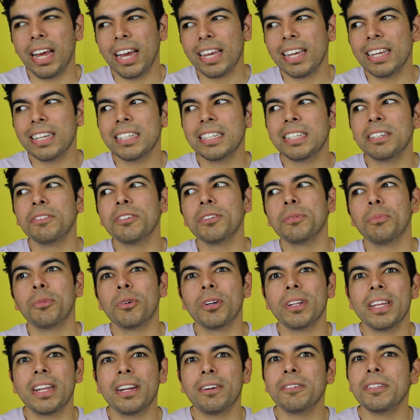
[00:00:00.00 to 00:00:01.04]
I guess it was
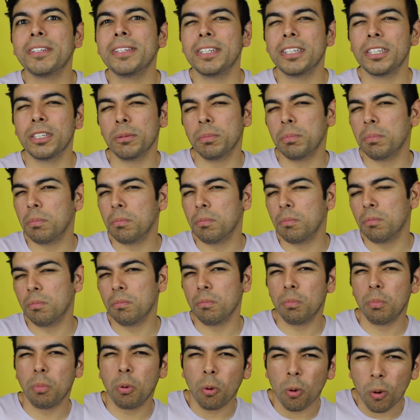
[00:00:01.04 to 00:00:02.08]
more that I was
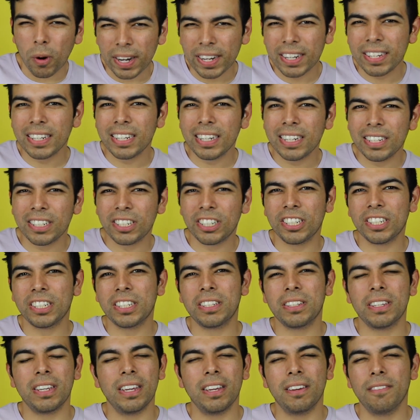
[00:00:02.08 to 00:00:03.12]
disappointed. It's just